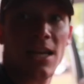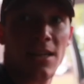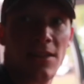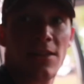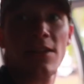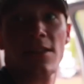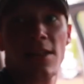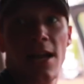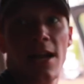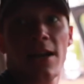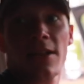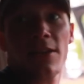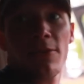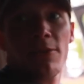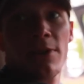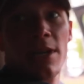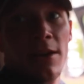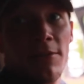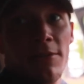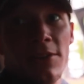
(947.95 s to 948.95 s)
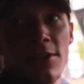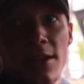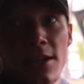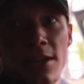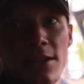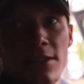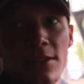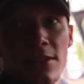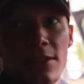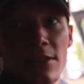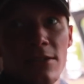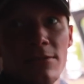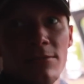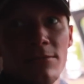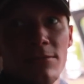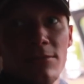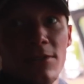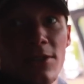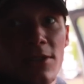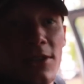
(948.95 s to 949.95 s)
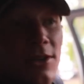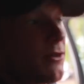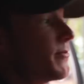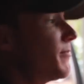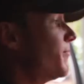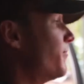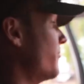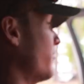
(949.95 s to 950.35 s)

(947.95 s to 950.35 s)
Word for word: That's exactly what I was thinking too. So,